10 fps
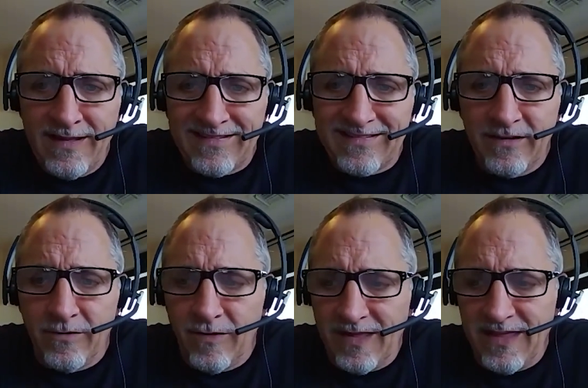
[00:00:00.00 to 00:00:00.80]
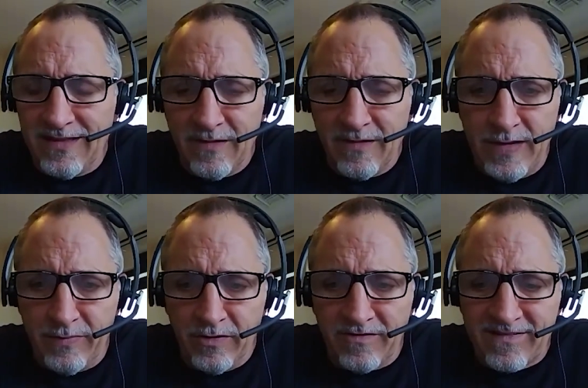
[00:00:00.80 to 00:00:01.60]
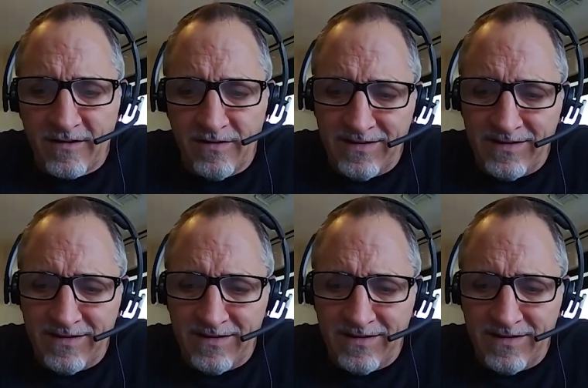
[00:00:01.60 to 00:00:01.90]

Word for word: So I think that people are start.